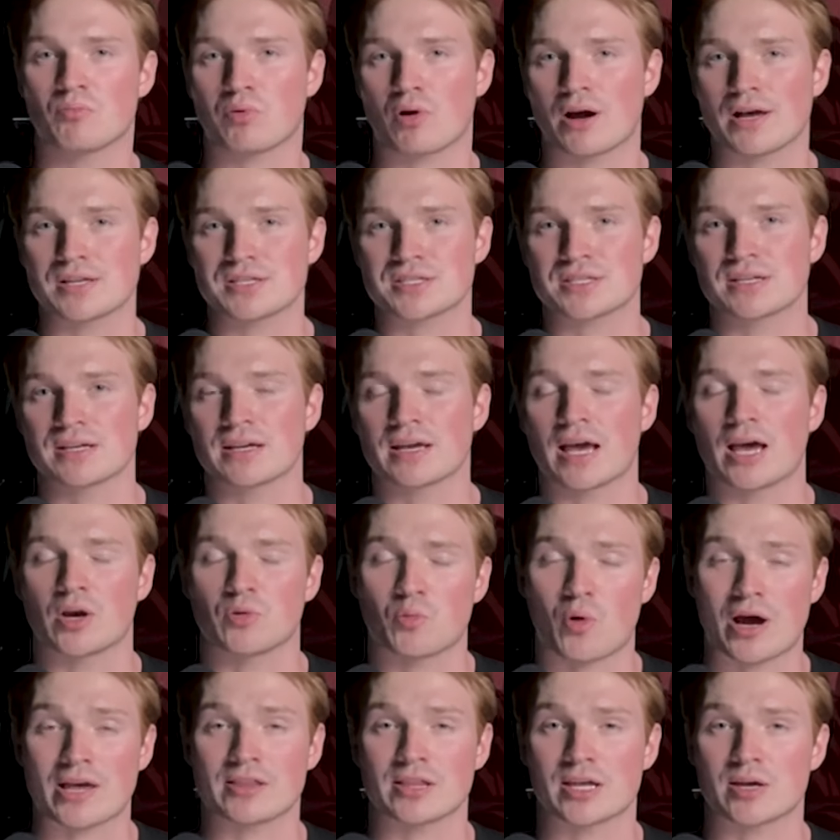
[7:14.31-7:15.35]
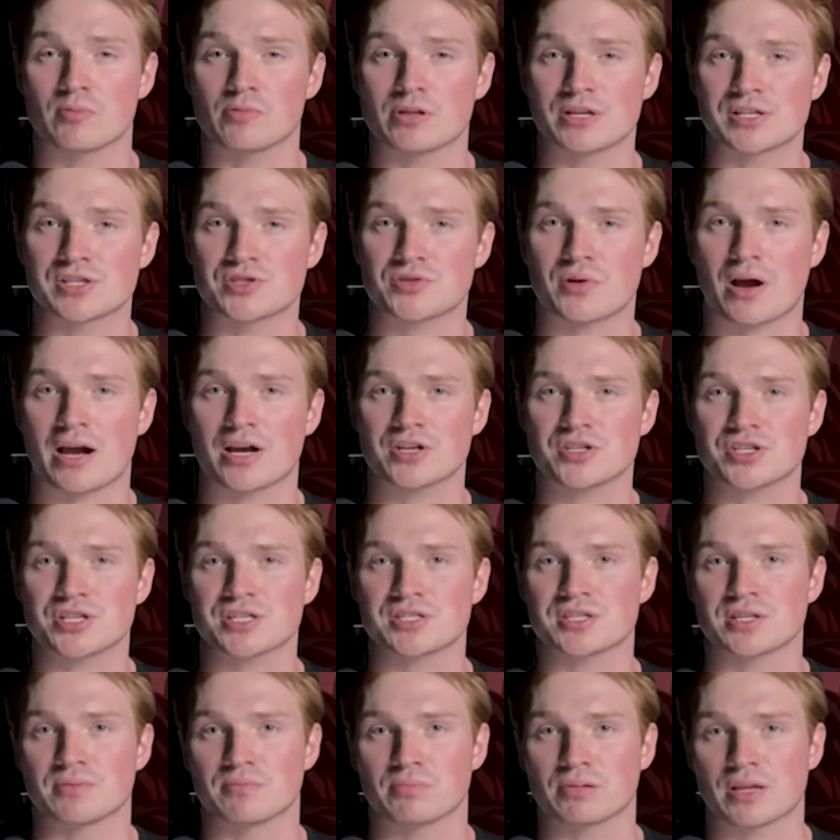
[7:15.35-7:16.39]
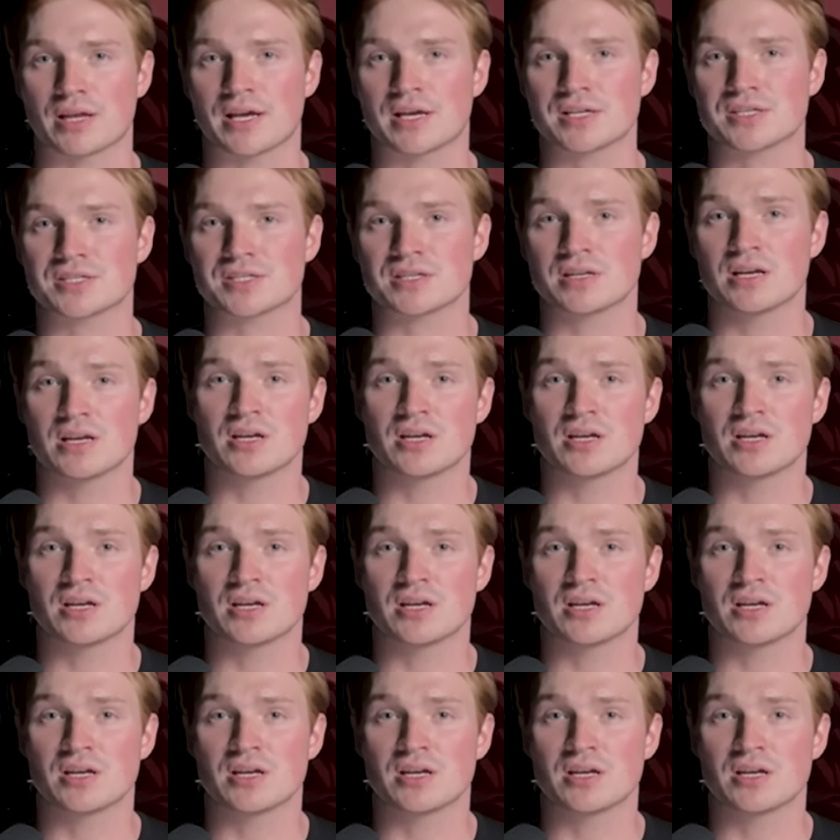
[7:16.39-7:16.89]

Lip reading: pricing, and white labeling strategies in place